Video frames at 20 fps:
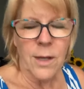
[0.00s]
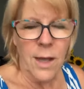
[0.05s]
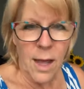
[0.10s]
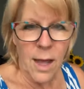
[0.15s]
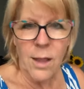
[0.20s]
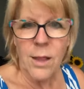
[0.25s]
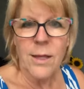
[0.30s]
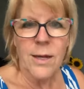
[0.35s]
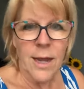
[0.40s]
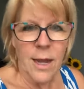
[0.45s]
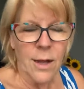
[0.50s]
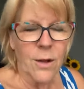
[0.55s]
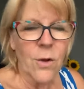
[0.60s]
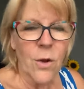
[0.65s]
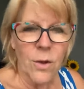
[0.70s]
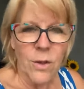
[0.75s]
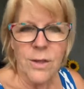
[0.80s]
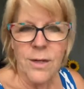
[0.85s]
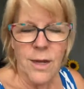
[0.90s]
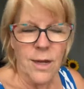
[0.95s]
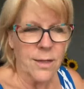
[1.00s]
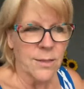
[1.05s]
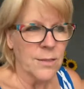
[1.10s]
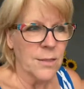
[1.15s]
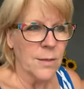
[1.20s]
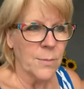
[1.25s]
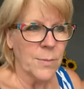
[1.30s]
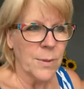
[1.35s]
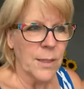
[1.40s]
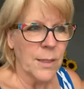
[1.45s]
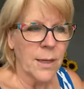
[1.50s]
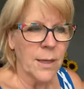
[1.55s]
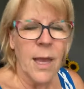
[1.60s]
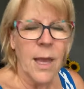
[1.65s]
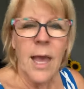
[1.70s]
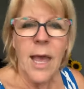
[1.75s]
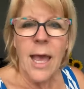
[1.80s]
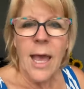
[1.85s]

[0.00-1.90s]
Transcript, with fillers: colon colonoscopy,